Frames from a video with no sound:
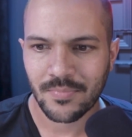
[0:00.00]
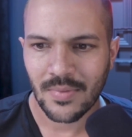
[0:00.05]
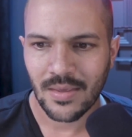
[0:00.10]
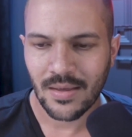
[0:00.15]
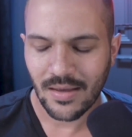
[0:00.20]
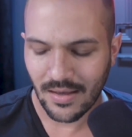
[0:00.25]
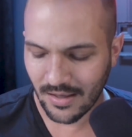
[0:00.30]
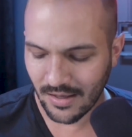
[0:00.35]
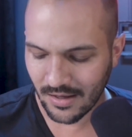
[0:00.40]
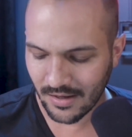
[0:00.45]

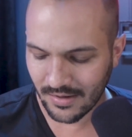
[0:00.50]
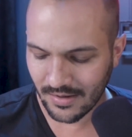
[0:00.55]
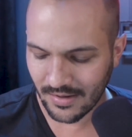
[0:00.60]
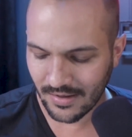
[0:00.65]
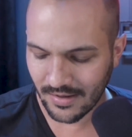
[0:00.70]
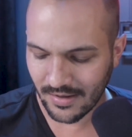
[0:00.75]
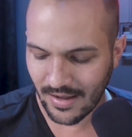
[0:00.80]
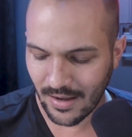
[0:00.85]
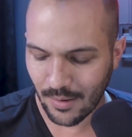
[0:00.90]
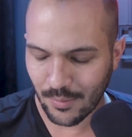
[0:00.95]
And
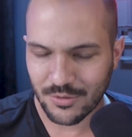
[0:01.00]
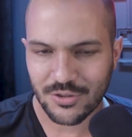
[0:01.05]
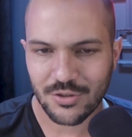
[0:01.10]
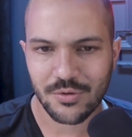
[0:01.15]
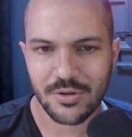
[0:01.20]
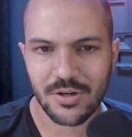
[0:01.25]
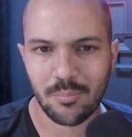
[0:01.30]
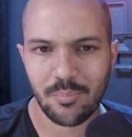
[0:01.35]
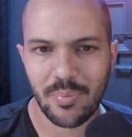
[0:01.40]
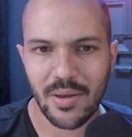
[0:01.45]
I was
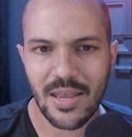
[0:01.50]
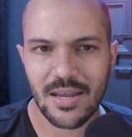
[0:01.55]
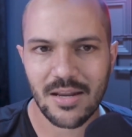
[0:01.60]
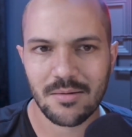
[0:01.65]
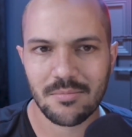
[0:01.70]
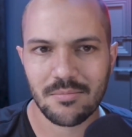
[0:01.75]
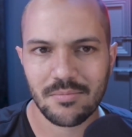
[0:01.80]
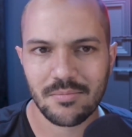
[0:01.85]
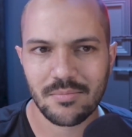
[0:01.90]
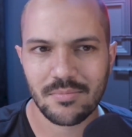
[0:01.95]
doing a paid
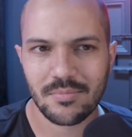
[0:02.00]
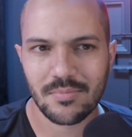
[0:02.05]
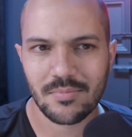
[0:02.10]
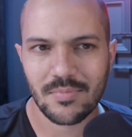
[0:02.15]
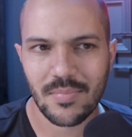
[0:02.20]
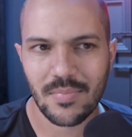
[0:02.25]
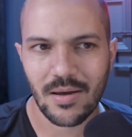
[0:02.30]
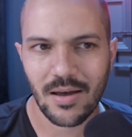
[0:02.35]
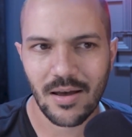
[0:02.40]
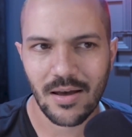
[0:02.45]

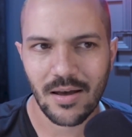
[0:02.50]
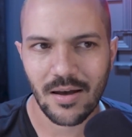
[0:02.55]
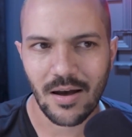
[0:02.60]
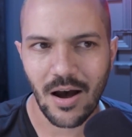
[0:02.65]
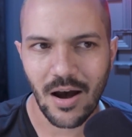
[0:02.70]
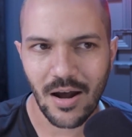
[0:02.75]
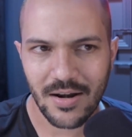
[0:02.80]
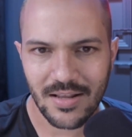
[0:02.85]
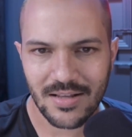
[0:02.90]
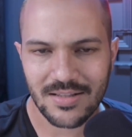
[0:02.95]

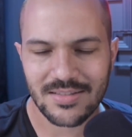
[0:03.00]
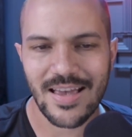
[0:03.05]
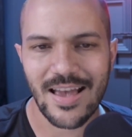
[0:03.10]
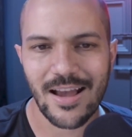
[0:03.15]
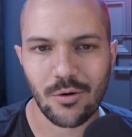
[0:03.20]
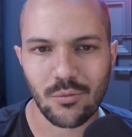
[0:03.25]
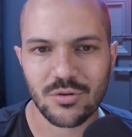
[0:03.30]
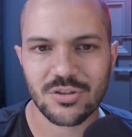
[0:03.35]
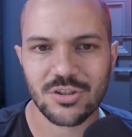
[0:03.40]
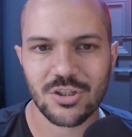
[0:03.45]
audience
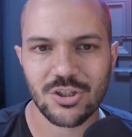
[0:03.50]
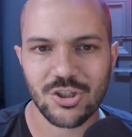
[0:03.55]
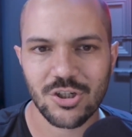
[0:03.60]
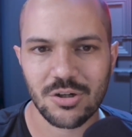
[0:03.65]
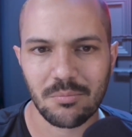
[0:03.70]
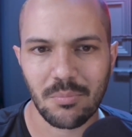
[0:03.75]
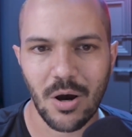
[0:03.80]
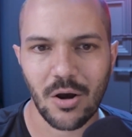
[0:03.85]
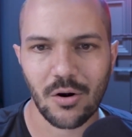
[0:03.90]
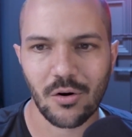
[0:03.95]

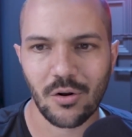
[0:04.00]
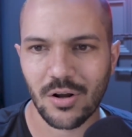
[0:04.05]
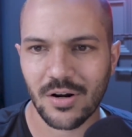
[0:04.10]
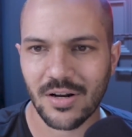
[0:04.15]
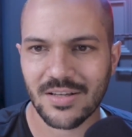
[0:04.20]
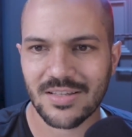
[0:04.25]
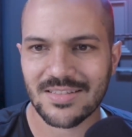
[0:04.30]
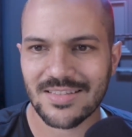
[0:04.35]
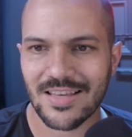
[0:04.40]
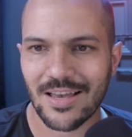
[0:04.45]
acquisition model on
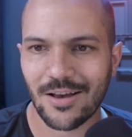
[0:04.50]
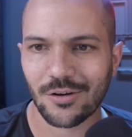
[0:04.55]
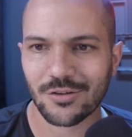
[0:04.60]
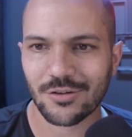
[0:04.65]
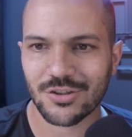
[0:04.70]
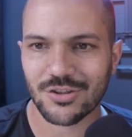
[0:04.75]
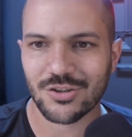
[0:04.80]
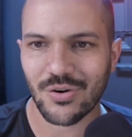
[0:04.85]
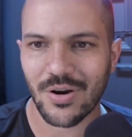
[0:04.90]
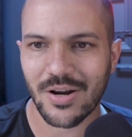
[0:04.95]
Excel,
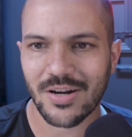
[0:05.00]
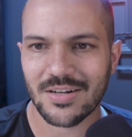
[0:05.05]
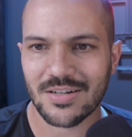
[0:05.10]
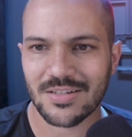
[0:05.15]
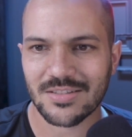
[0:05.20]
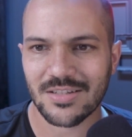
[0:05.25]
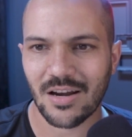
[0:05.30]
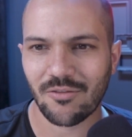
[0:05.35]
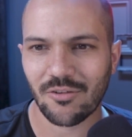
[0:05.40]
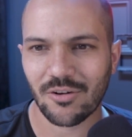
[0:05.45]
just trying to
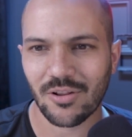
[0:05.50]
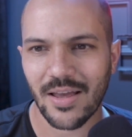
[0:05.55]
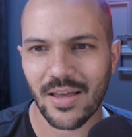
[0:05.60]
discover